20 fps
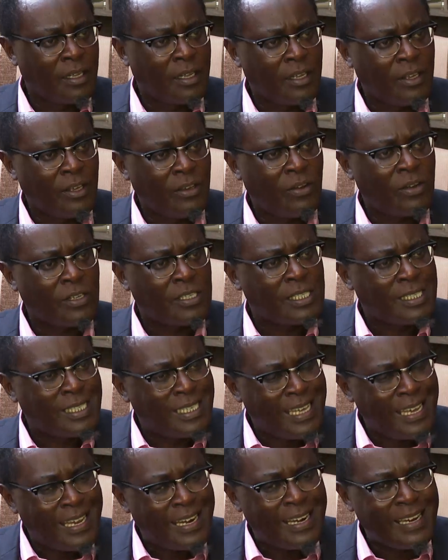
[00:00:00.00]
you are
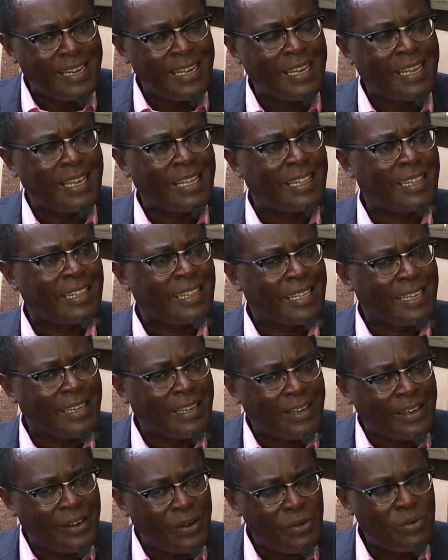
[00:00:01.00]
staring at the
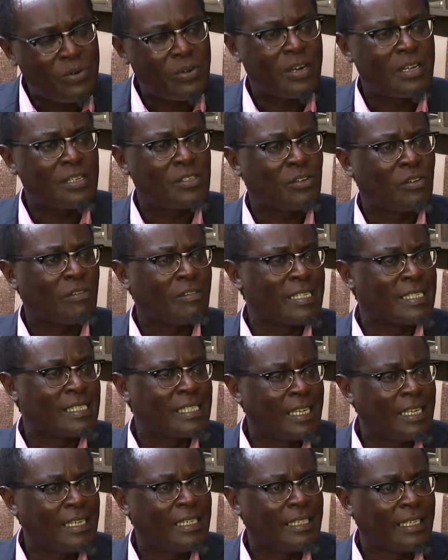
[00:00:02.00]
horrors of
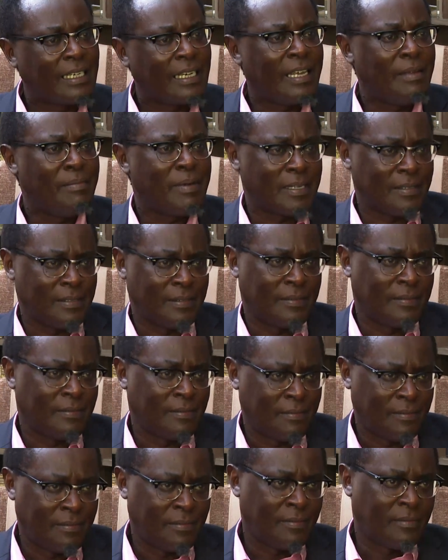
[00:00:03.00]
unskilled labor.
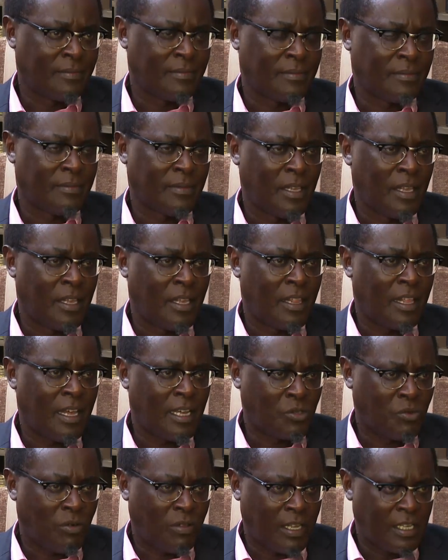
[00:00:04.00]

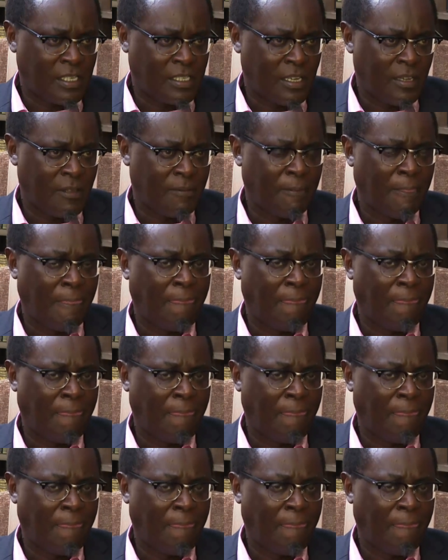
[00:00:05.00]
That's what they say.